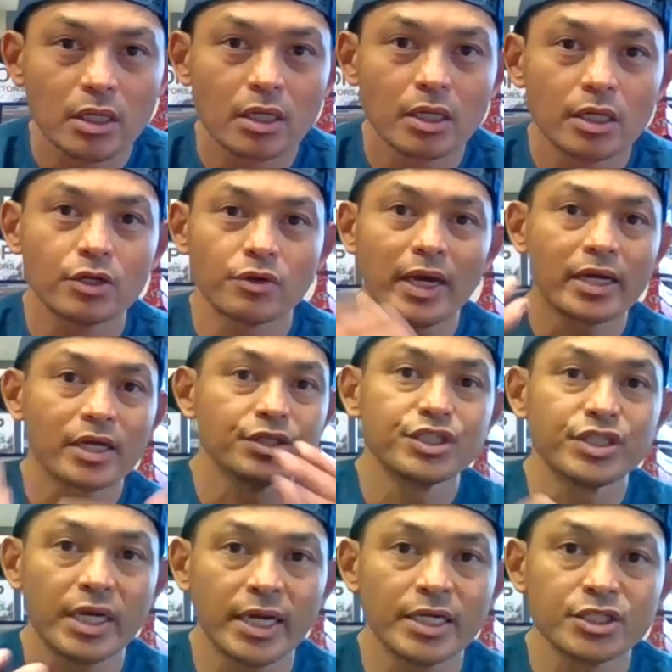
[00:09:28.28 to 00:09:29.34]
you know that could
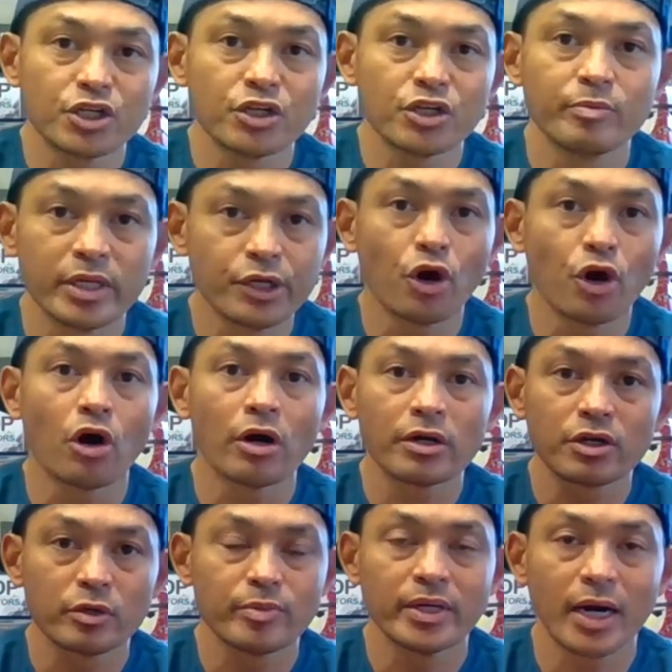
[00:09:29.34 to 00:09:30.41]
change it could be gone
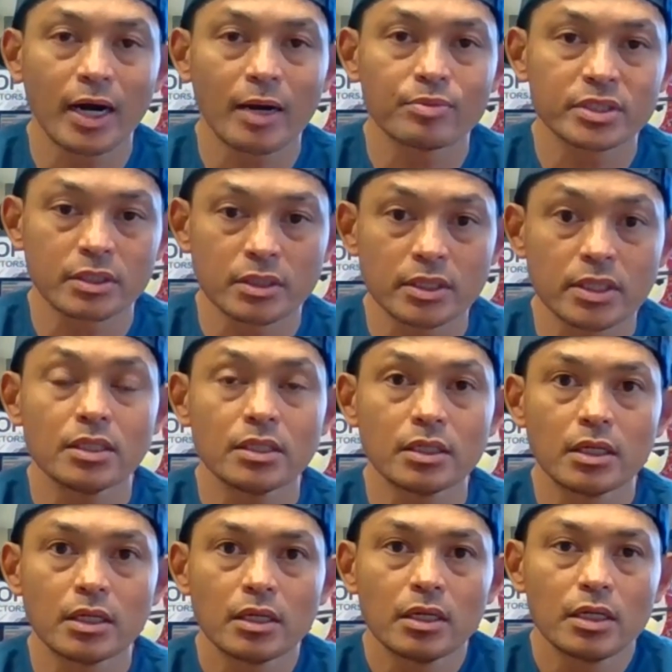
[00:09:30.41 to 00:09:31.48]
could be obsolete
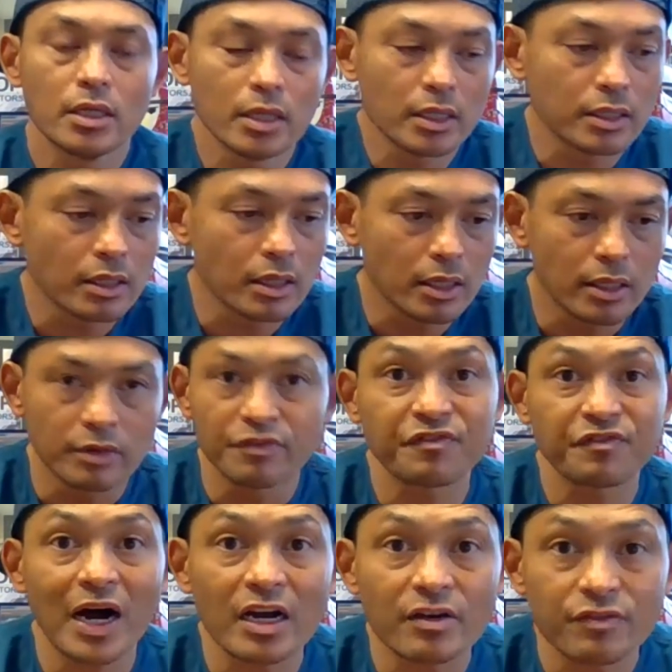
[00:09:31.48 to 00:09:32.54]
in in
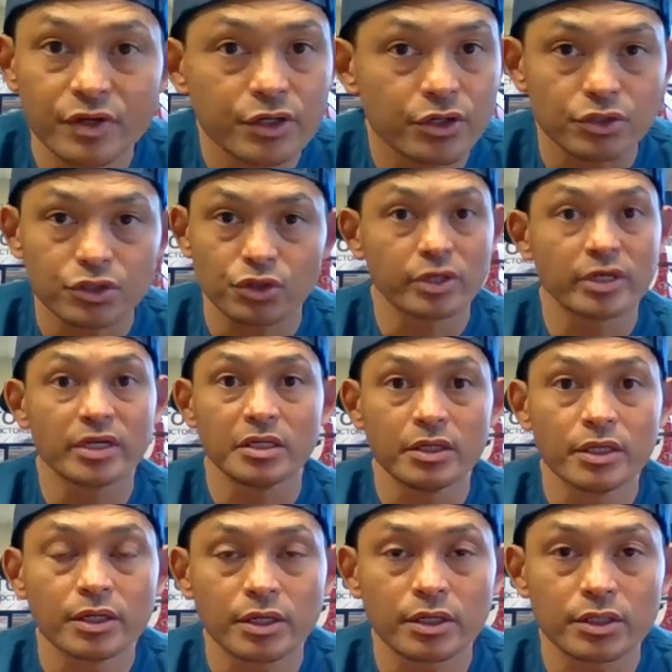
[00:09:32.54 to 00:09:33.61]
five years or in a
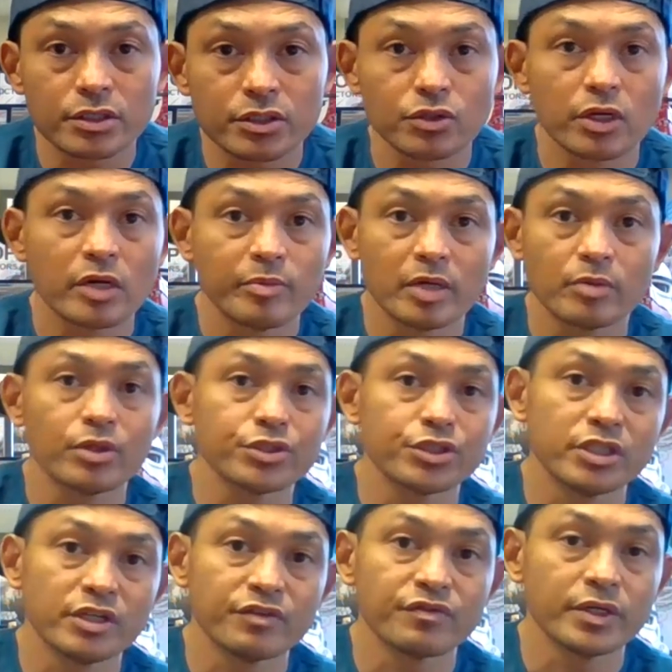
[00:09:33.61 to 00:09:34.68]
year. So you're gonna be able to
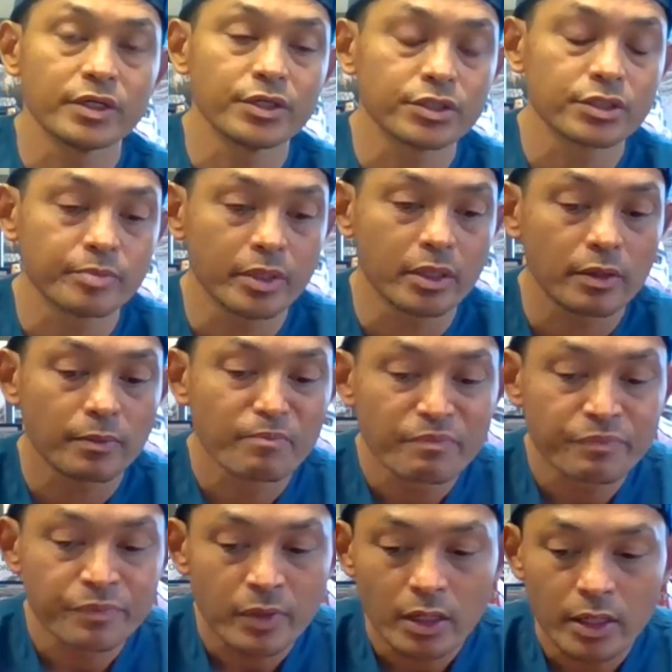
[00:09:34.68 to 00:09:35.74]
shift gears. But
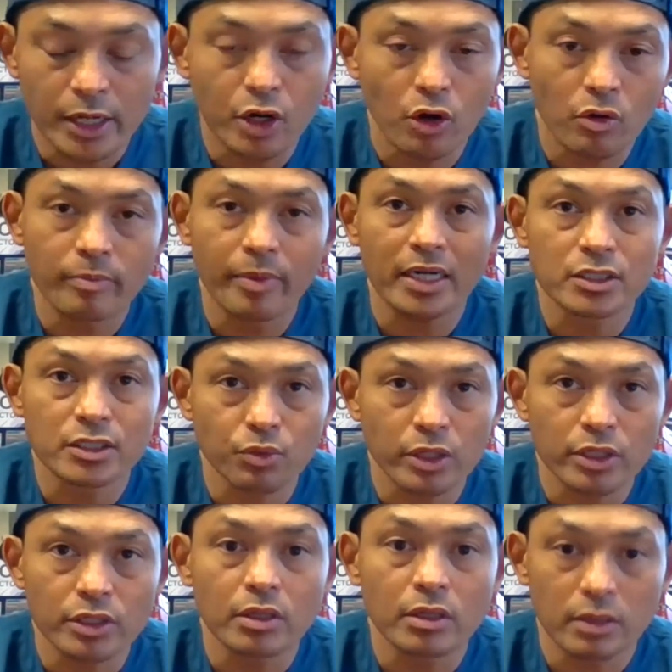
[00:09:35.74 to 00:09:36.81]
yeah, going 100%. back,
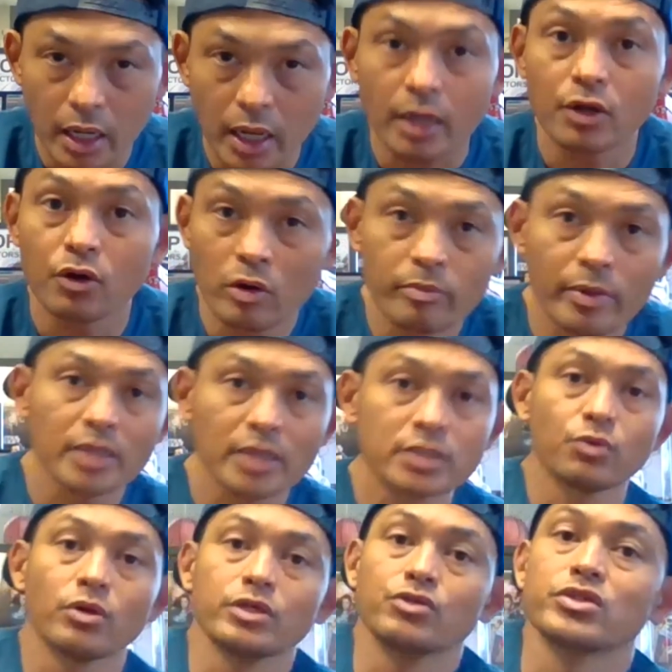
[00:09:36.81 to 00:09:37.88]
yeah, going back to
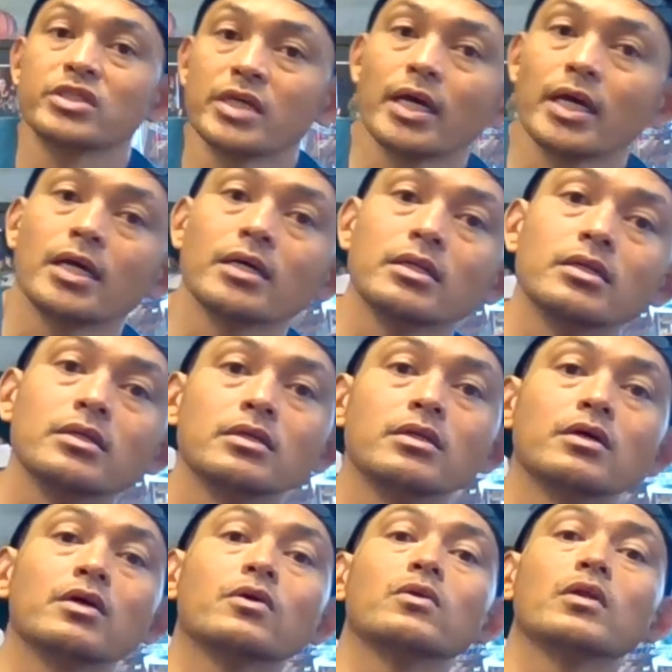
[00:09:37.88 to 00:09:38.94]
what you said, you
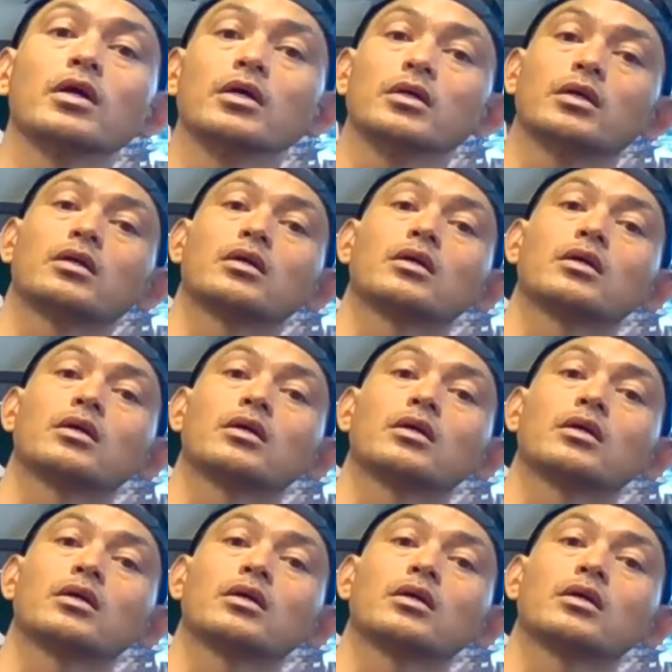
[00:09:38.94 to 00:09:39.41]
know, like